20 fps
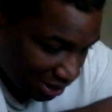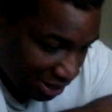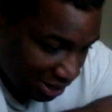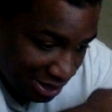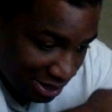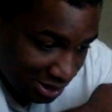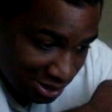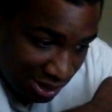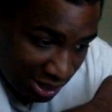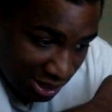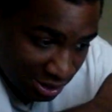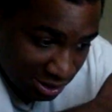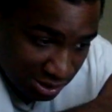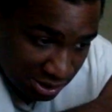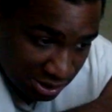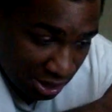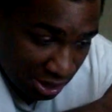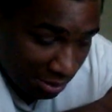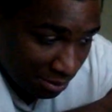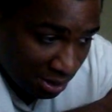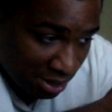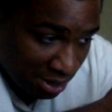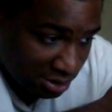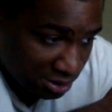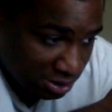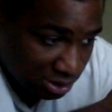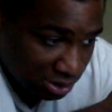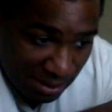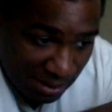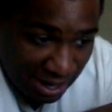And it, and you know, and
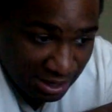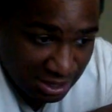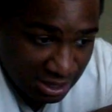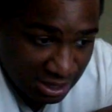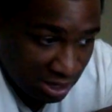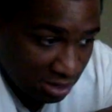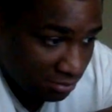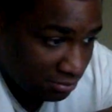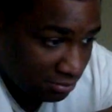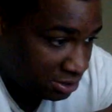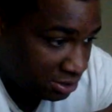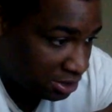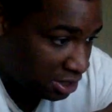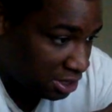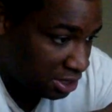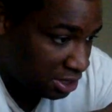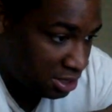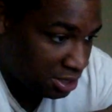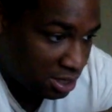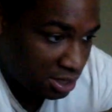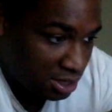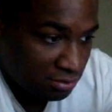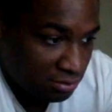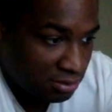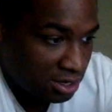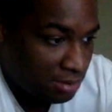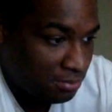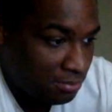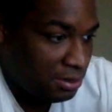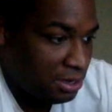SmackDown once again. I don't
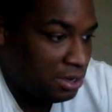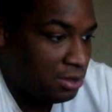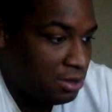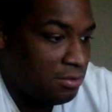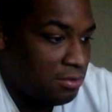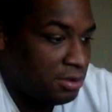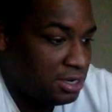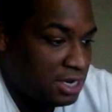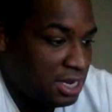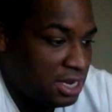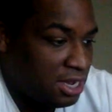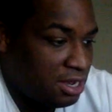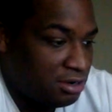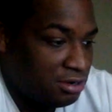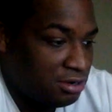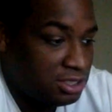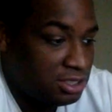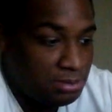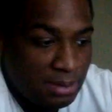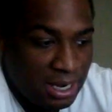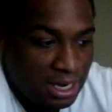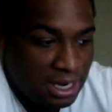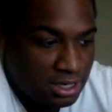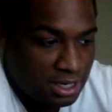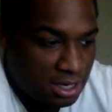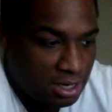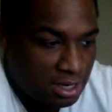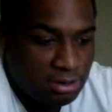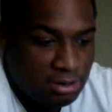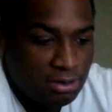want to be going down on
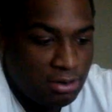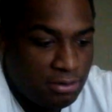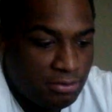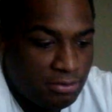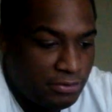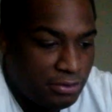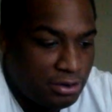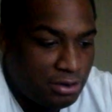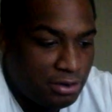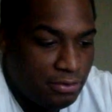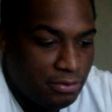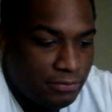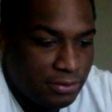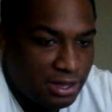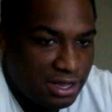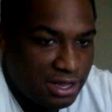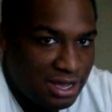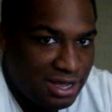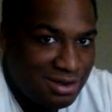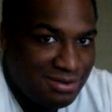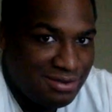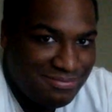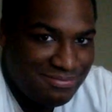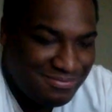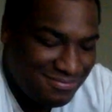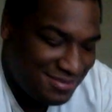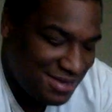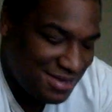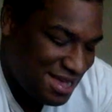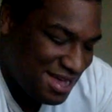SmackDown over and over again,
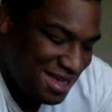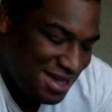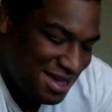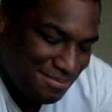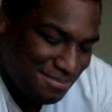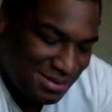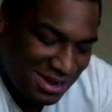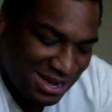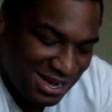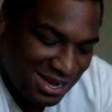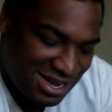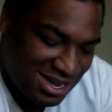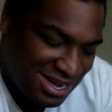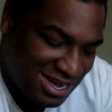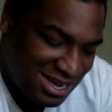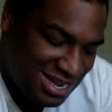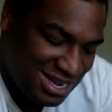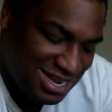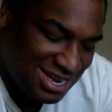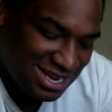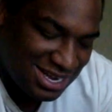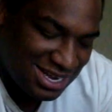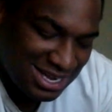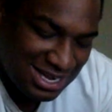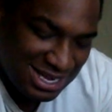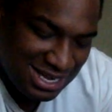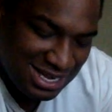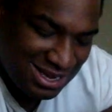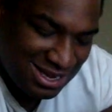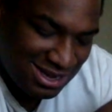but
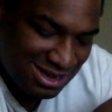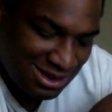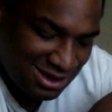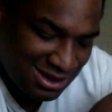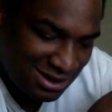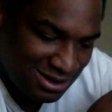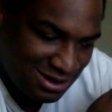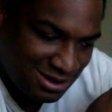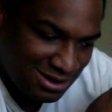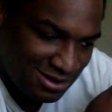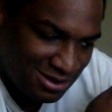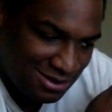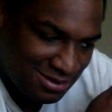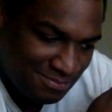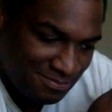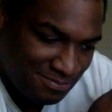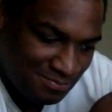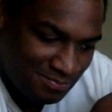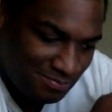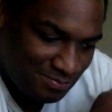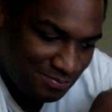at